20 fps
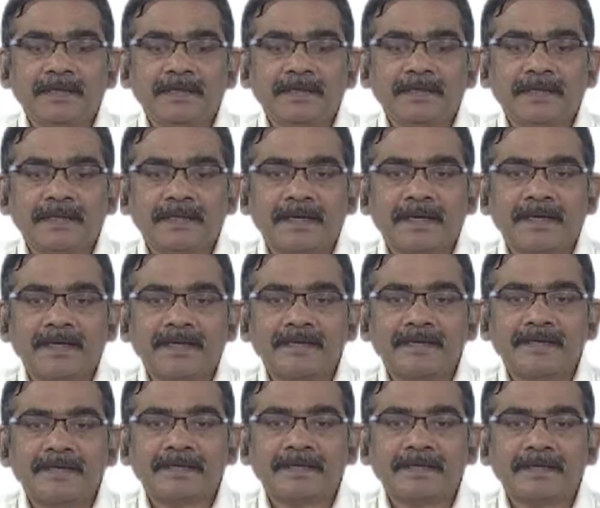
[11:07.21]

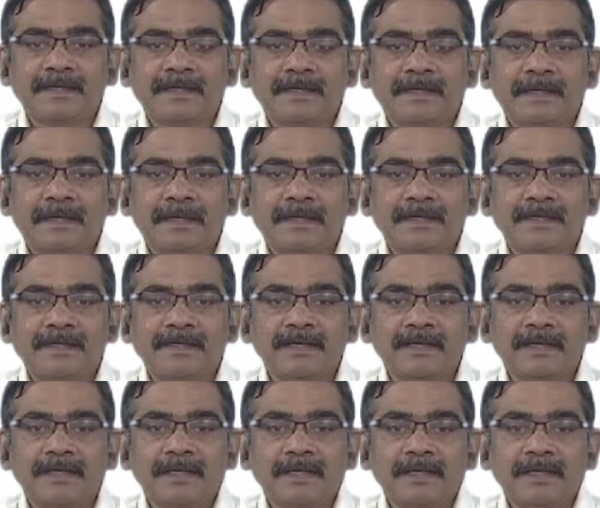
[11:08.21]
says that
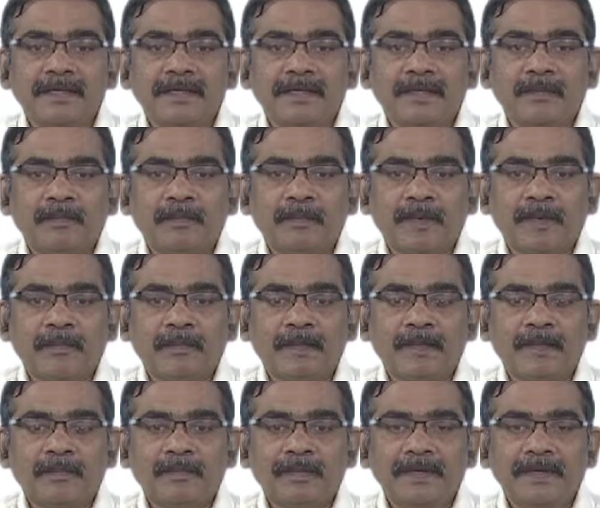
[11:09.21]
the
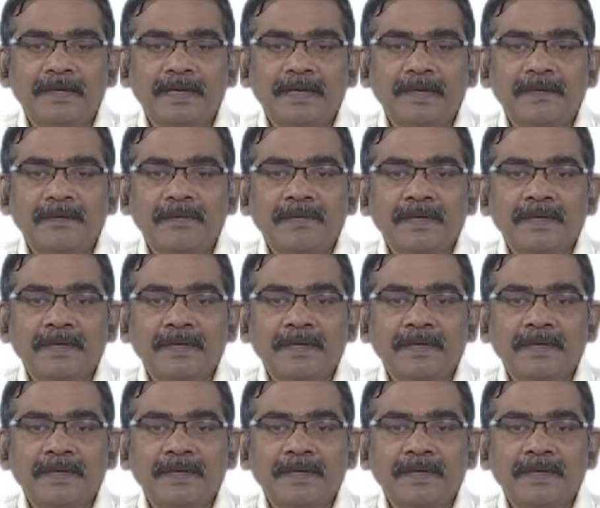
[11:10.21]
problem A